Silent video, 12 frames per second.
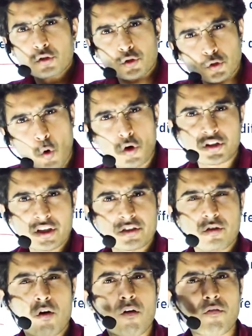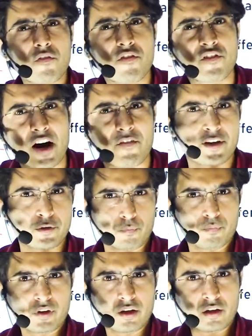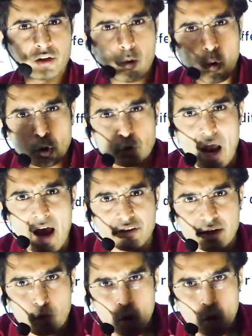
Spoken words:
sources of revenue. They want to have their